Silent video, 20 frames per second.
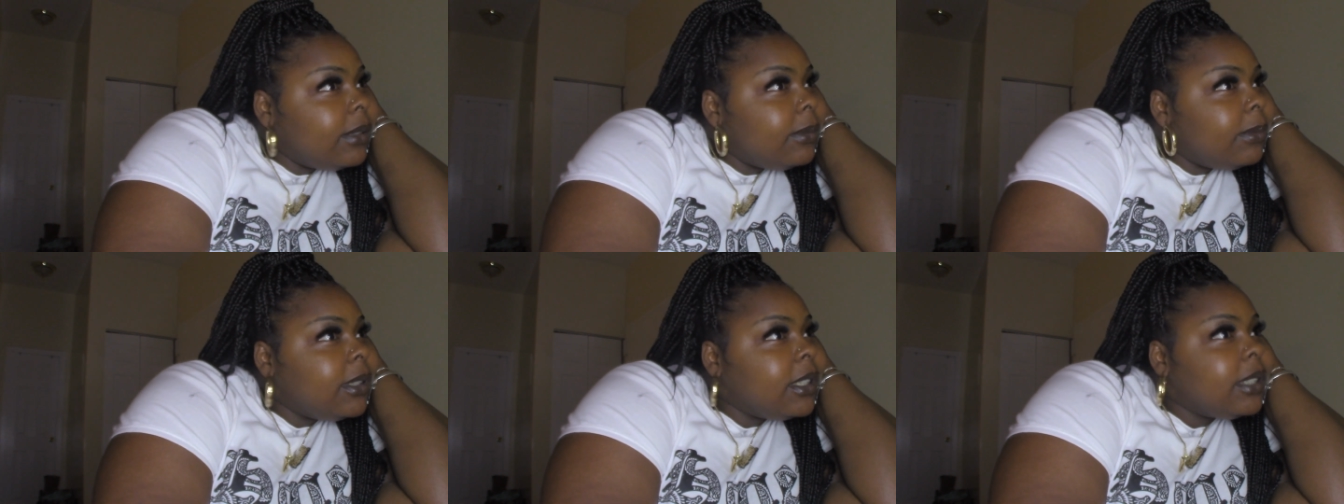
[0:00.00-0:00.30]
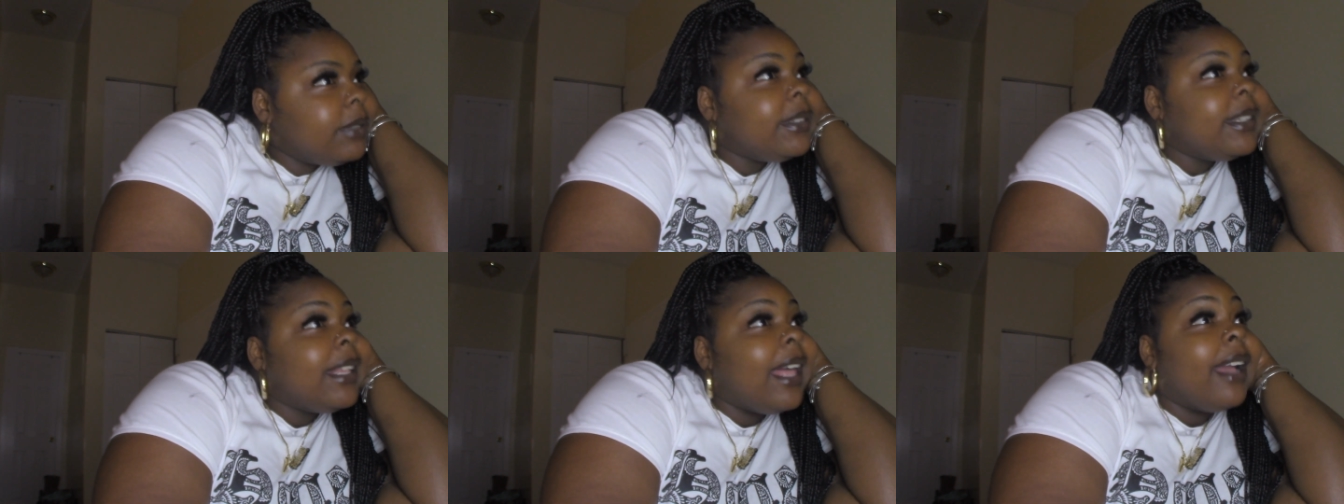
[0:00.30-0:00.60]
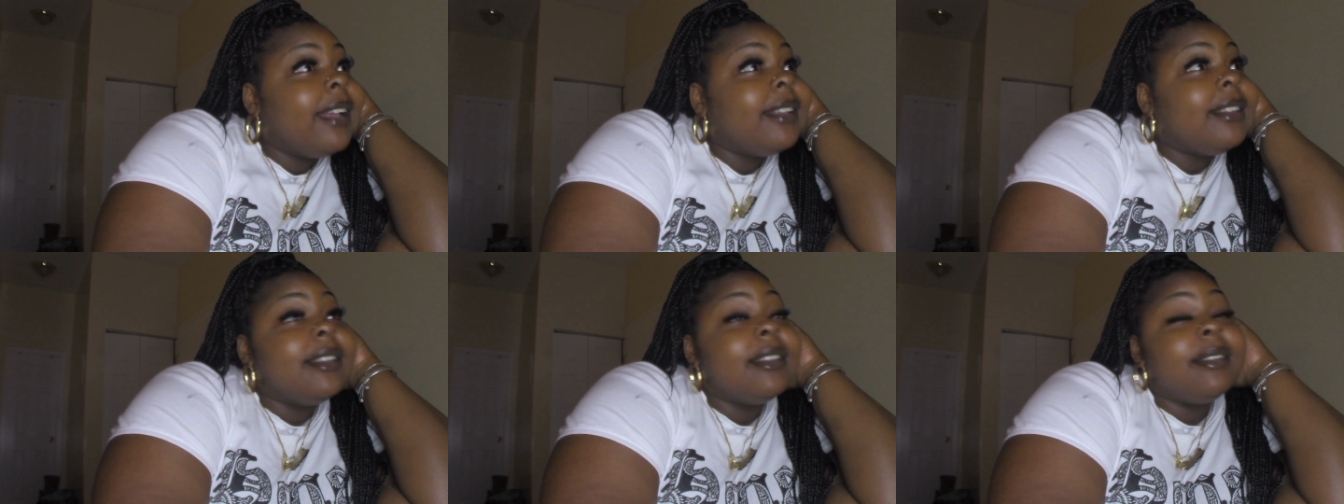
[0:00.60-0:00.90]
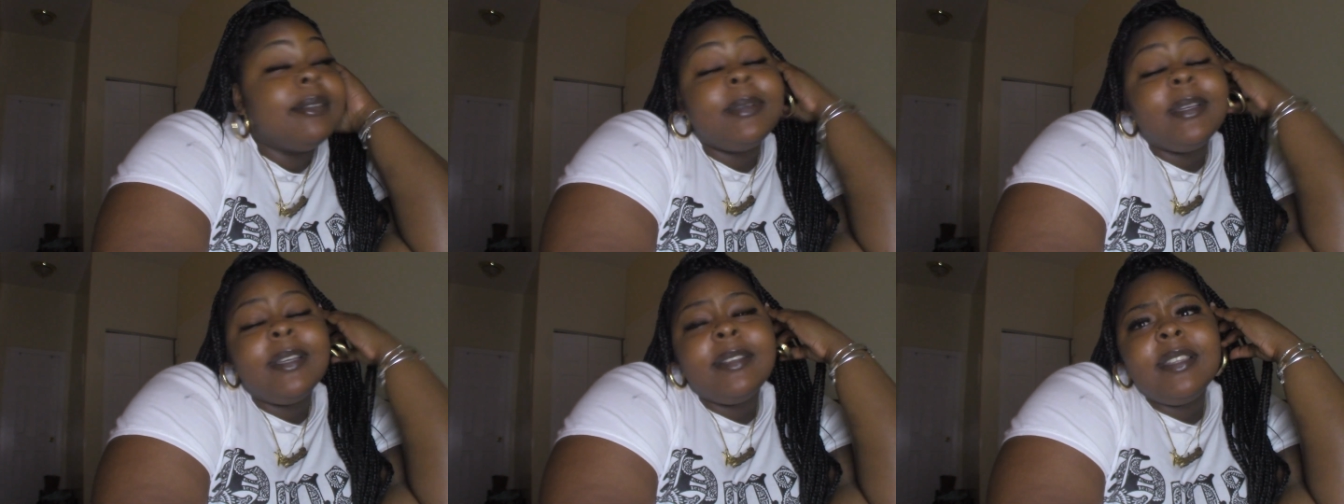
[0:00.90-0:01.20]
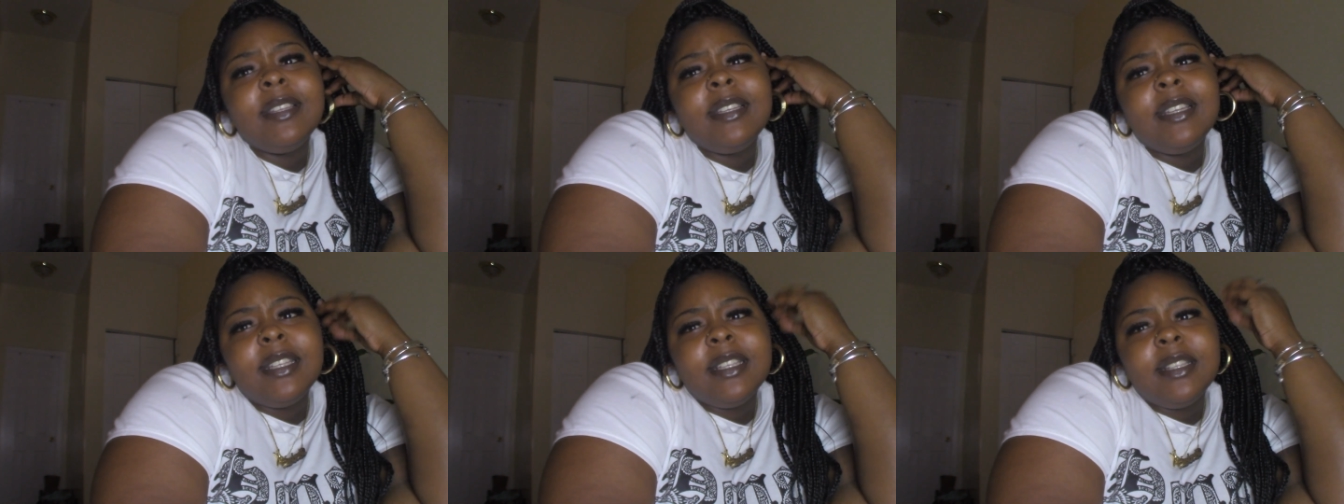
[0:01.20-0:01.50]
We're just relaxing because
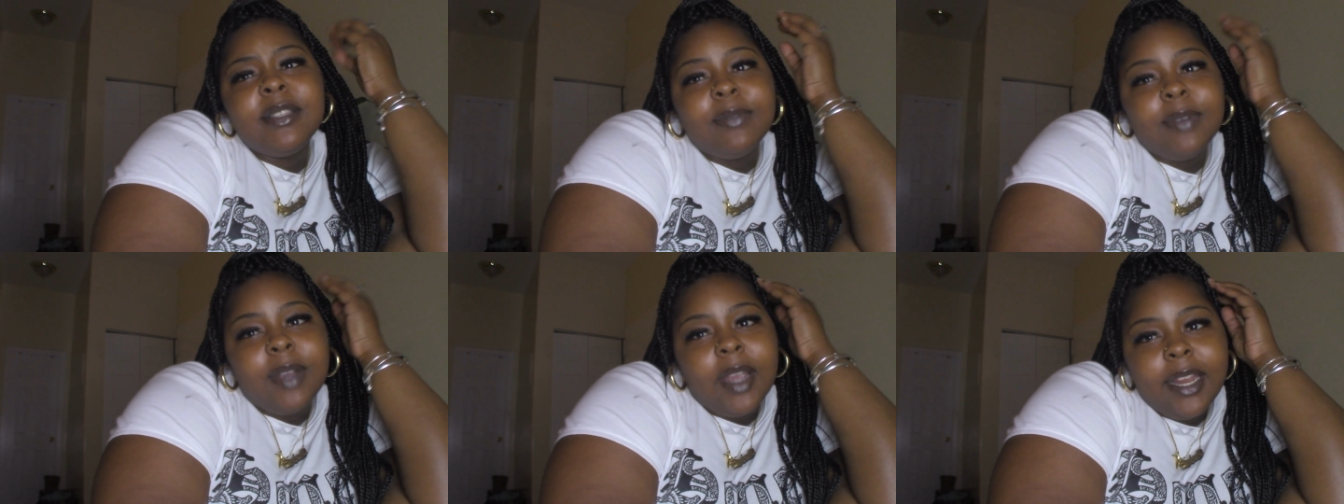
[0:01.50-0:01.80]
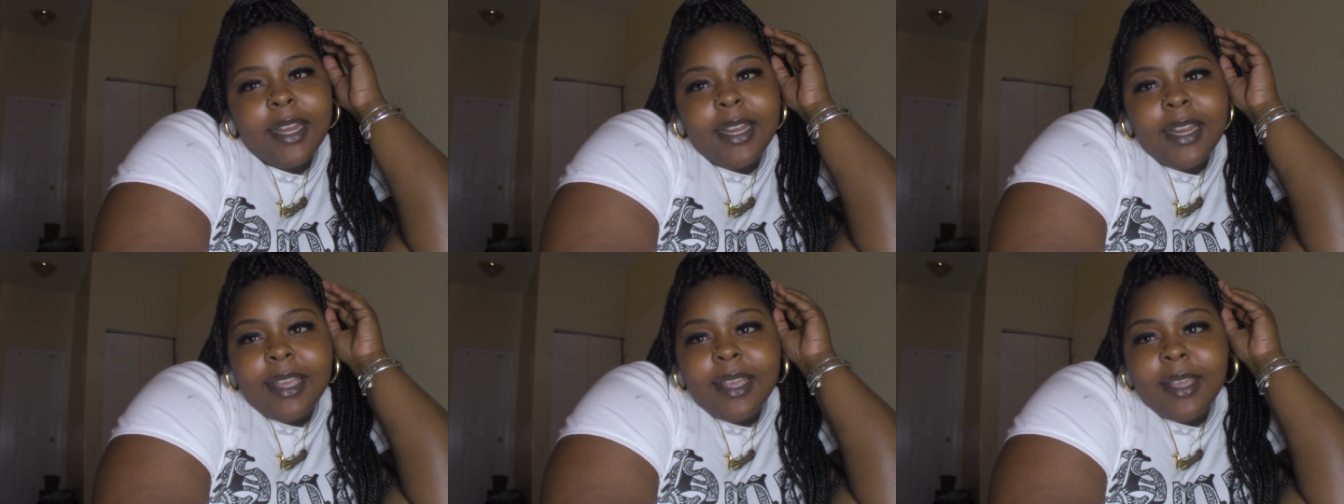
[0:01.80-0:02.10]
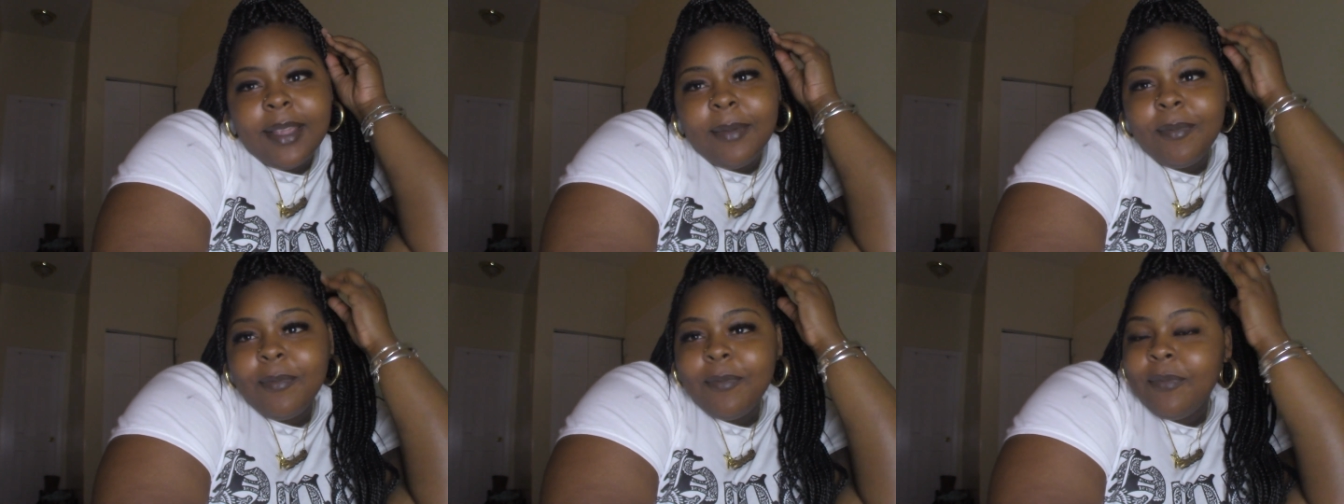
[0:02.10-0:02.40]
it is Friday,